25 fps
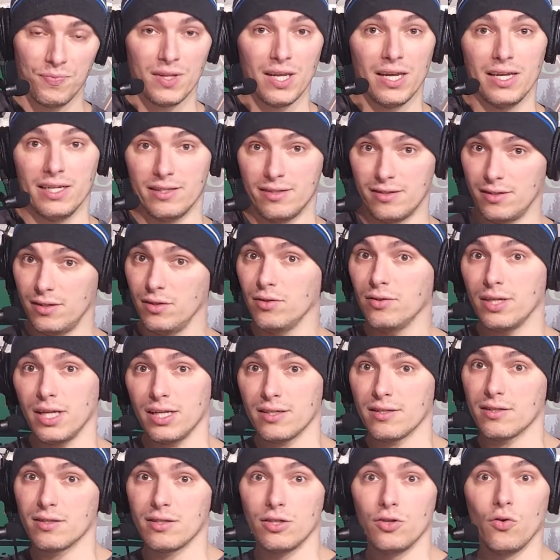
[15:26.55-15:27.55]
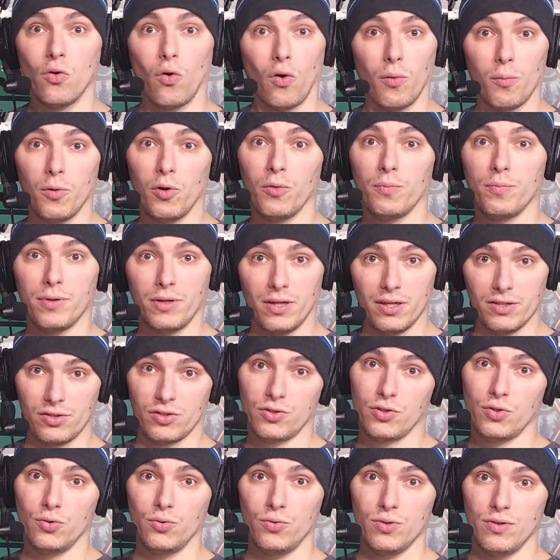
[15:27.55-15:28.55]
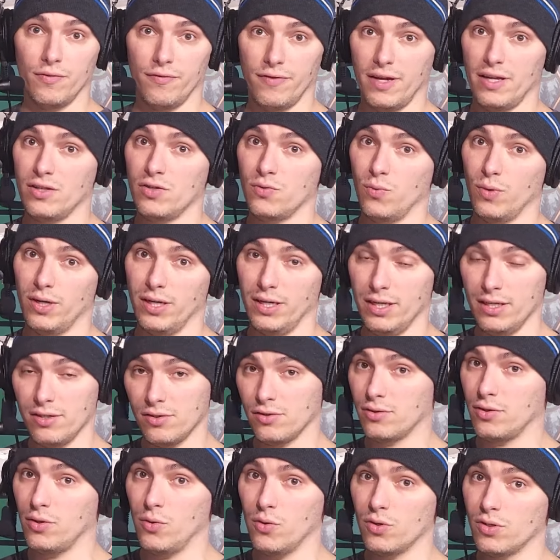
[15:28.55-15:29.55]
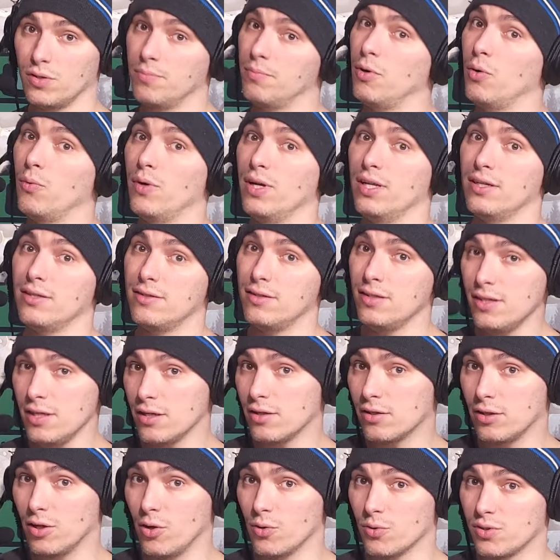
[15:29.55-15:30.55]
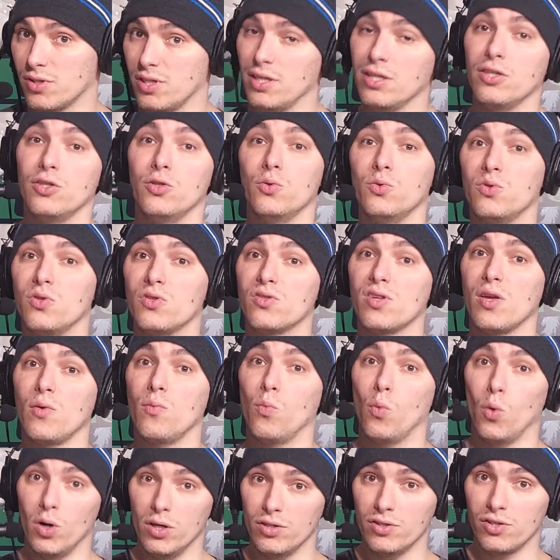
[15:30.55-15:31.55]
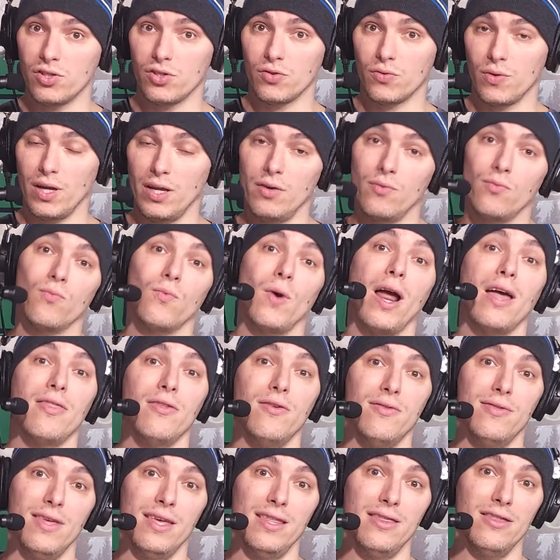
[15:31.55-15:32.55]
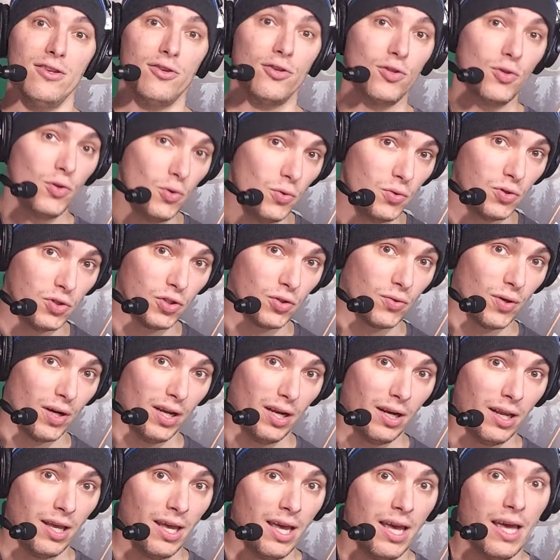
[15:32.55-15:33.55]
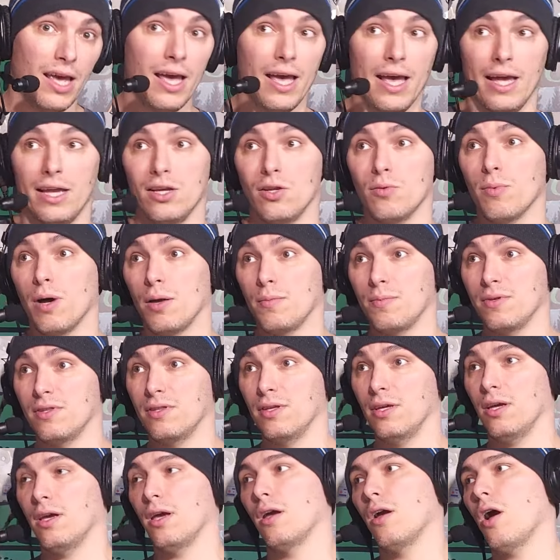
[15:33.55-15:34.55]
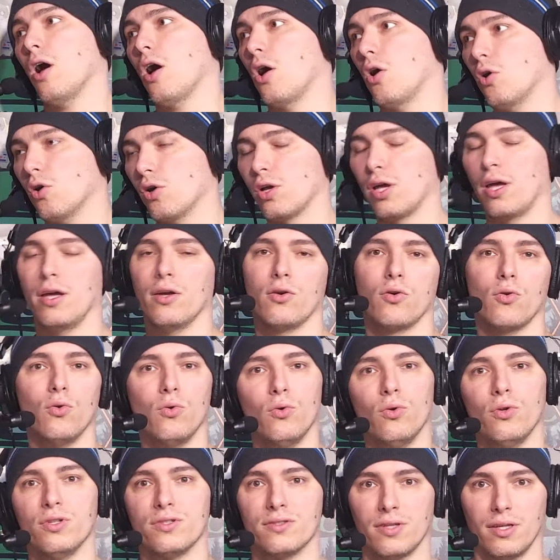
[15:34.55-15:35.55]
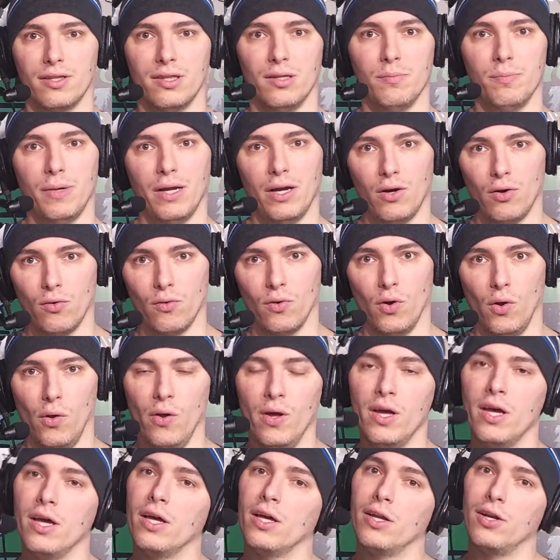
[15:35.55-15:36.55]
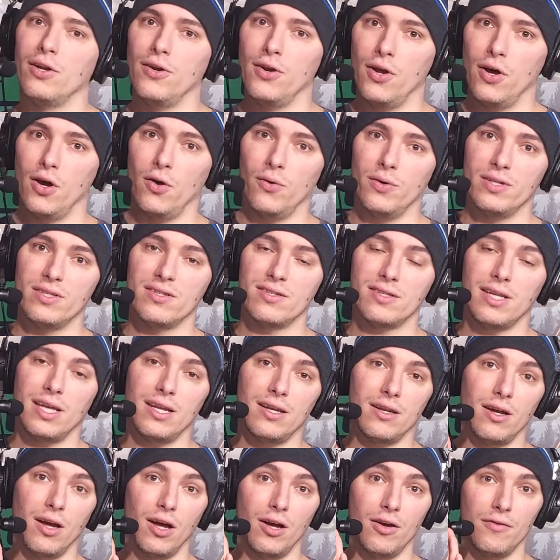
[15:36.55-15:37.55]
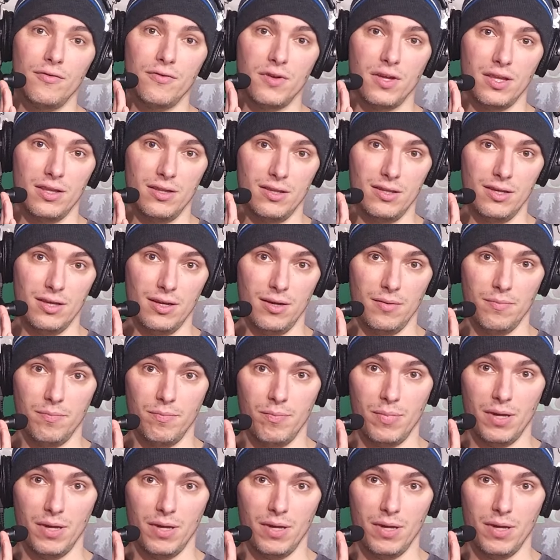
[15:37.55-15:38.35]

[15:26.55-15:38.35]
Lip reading: It still gets the normal +2 defense when it is cloaked, but when it decloaks, it uses a one straight rather than the two straight. And you might be thinking, oh, okay, cool. It's like the barrel roll. No, instead of the